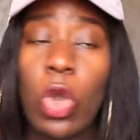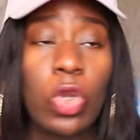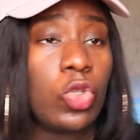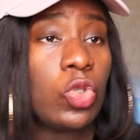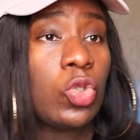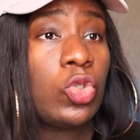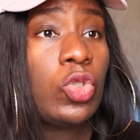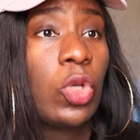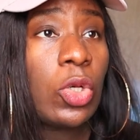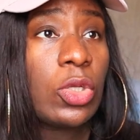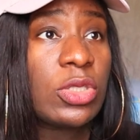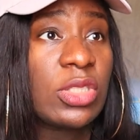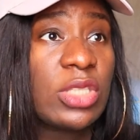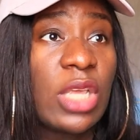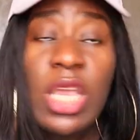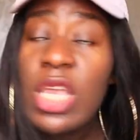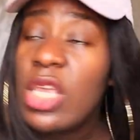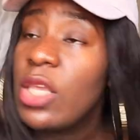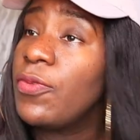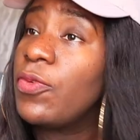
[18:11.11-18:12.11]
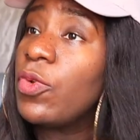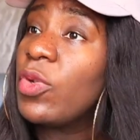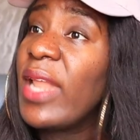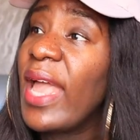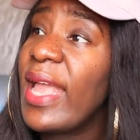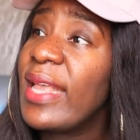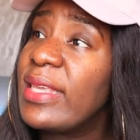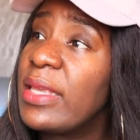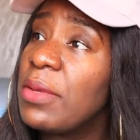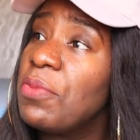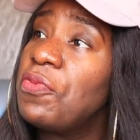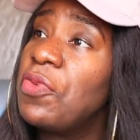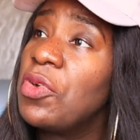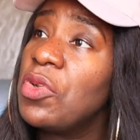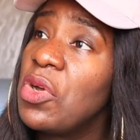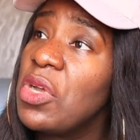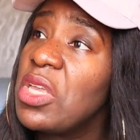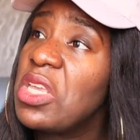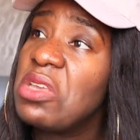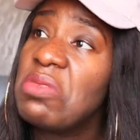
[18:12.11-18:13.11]
or you don't. If you like him,
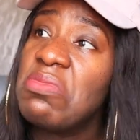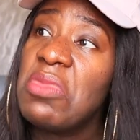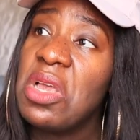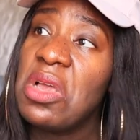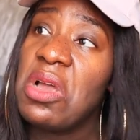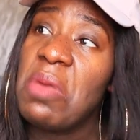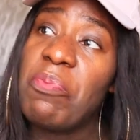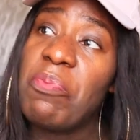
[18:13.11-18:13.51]
follow him,